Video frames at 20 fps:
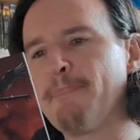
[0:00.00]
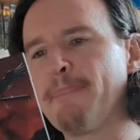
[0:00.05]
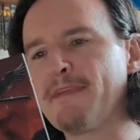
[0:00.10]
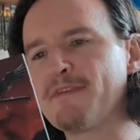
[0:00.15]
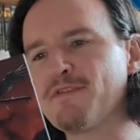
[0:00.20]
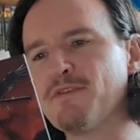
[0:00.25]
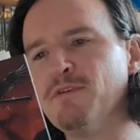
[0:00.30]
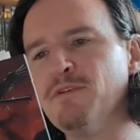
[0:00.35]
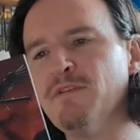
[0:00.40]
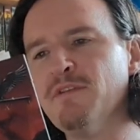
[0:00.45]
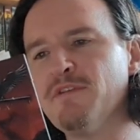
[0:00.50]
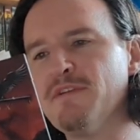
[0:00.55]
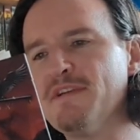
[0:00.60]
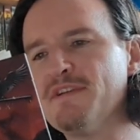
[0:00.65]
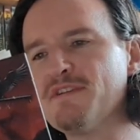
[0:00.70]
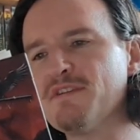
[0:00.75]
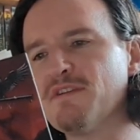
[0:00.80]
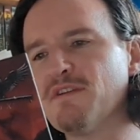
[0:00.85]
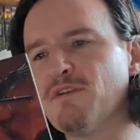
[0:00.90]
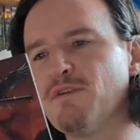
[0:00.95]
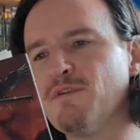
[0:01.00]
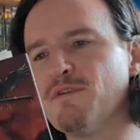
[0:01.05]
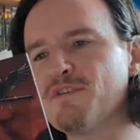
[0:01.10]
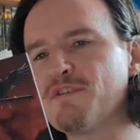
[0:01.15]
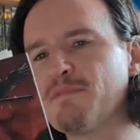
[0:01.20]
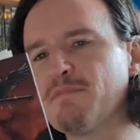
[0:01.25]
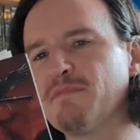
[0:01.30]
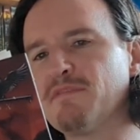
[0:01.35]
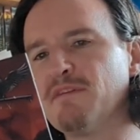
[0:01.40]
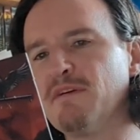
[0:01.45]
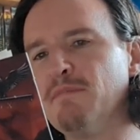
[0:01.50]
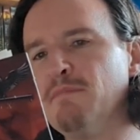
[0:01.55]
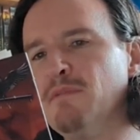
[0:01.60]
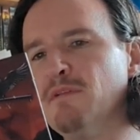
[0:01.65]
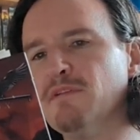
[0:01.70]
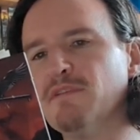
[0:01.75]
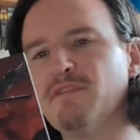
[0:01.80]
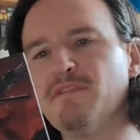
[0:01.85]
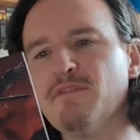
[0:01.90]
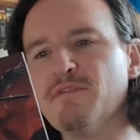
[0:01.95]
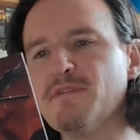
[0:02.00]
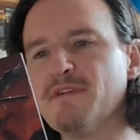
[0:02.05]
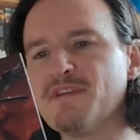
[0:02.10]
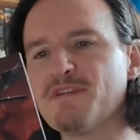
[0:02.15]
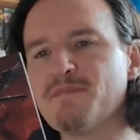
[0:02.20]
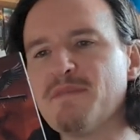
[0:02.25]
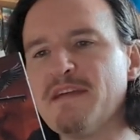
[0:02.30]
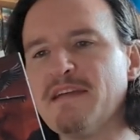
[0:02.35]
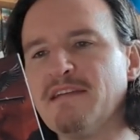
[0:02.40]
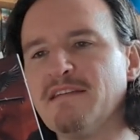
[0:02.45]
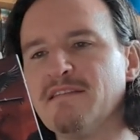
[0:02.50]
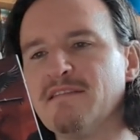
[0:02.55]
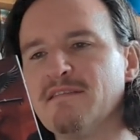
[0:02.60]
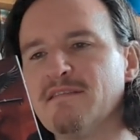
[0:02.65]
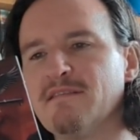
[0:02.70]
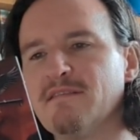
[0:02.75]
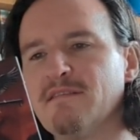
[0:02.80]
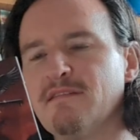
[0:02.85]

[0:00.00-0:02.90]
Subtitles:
as all the recent gossip tumbled through his mind.